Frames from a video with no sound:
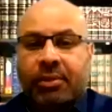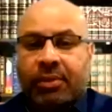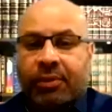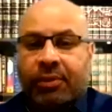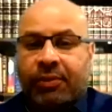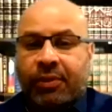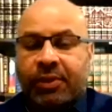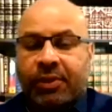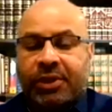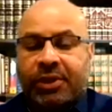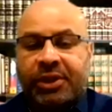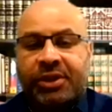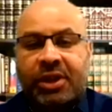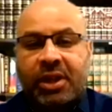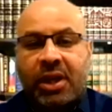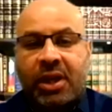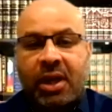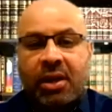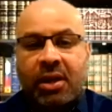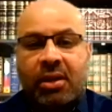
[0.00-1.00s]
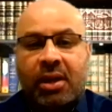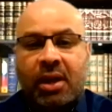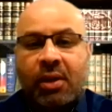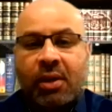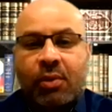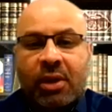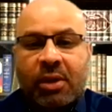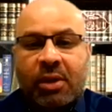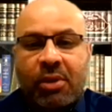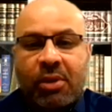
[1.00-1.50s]
Sister Anar, uh,
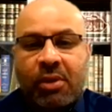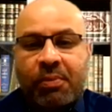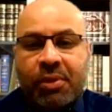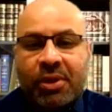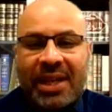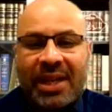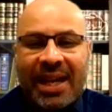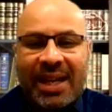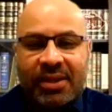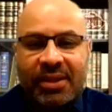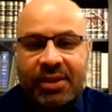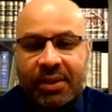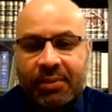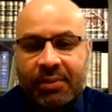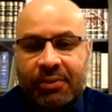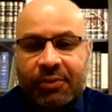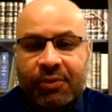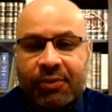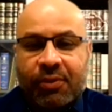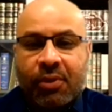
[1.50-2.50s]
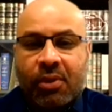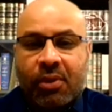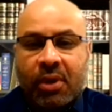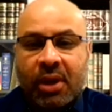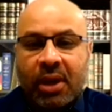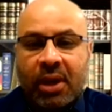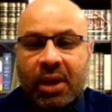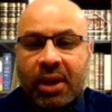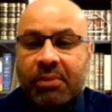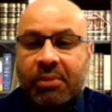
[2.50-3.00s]
what about potassium
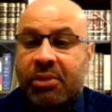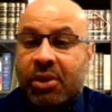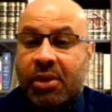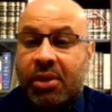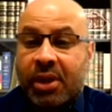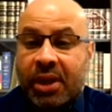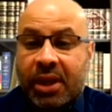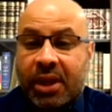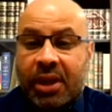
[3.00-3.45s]
for immunity?